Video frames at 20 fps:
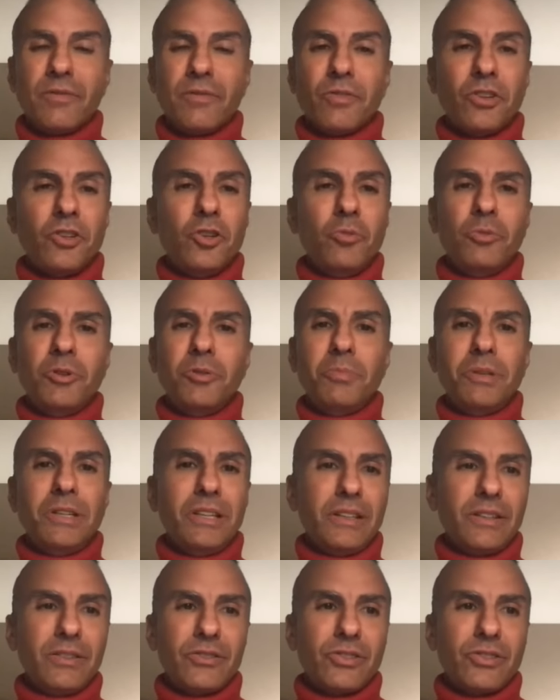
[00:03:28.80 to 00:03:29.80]
for human
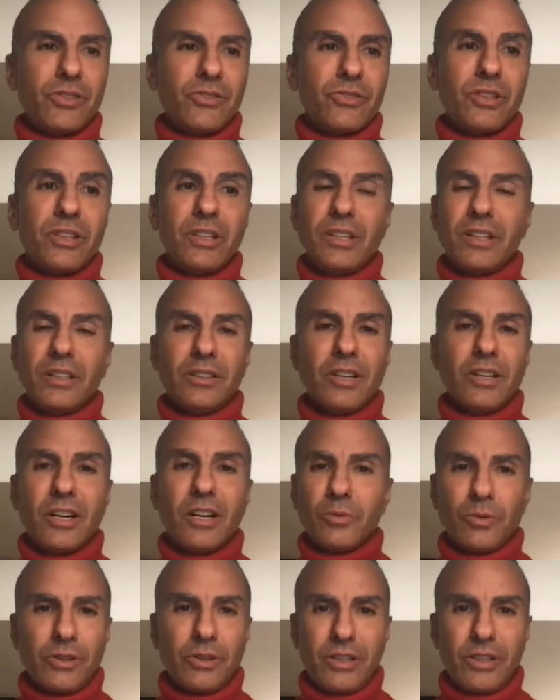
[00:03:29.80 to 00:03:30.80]
beings just getting
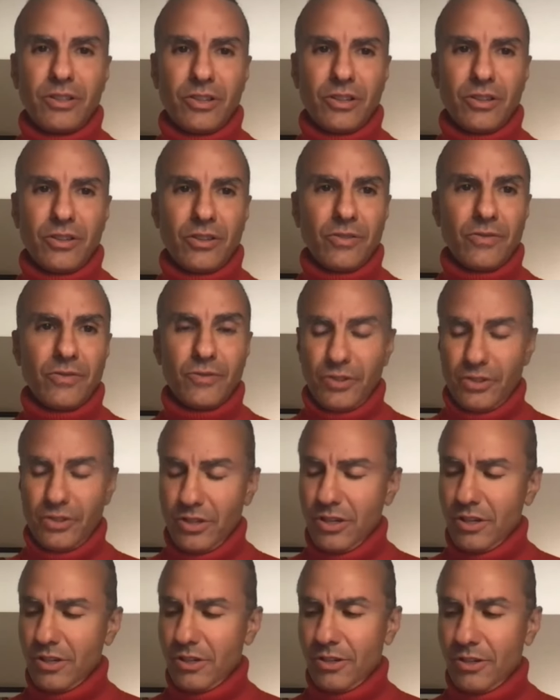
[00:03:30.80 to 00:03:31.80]
along with each other, for
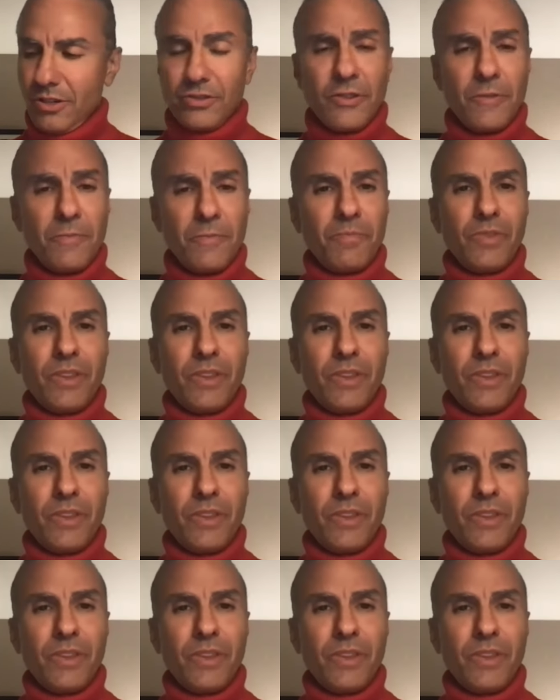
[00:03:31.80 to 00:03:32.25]
starters.